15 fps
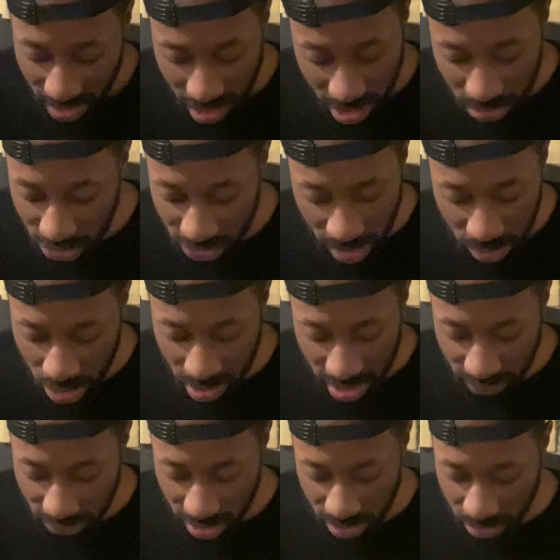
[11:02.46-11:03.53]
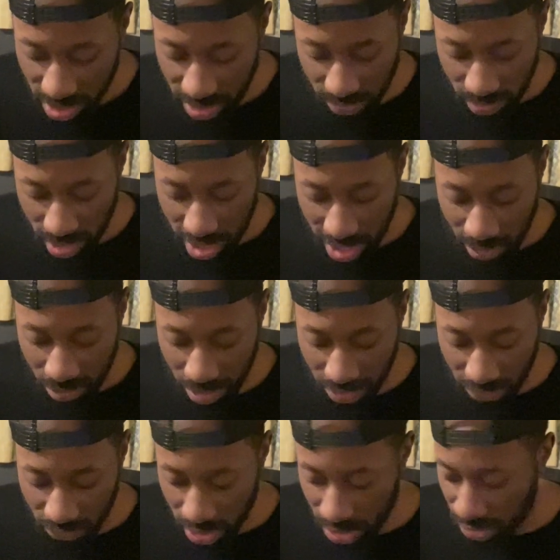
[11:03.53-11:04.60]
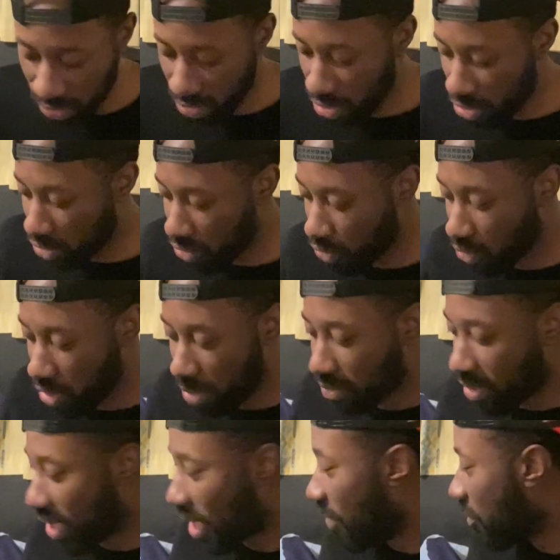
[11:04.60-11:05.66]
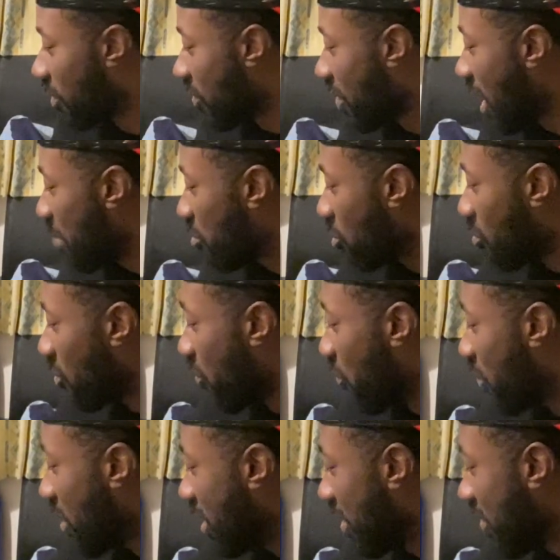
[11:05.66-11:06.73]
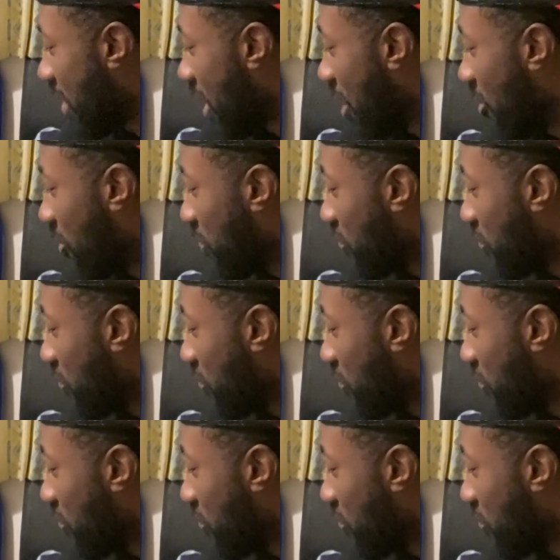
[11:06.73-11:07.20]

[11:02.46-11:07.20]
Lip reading: I don't watch the episode where you first saw him again, because that episode was funny as hell.